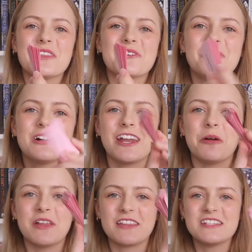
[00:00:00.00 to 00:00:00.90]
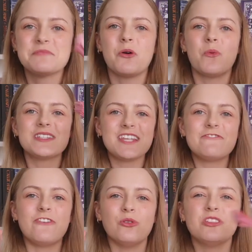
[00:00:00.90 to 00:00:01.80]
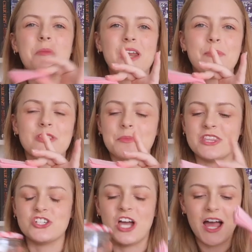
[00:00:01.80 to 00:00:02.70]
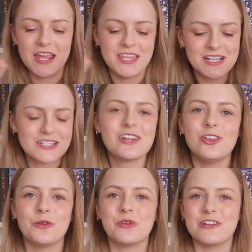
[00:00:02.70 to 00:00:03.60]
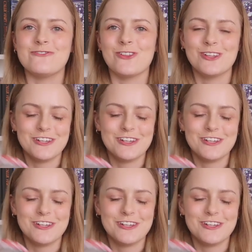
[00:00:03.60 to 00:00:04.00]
when they're all cut up like this, but once I fold them and I put them in the jar, I think it's gonna look pretty full.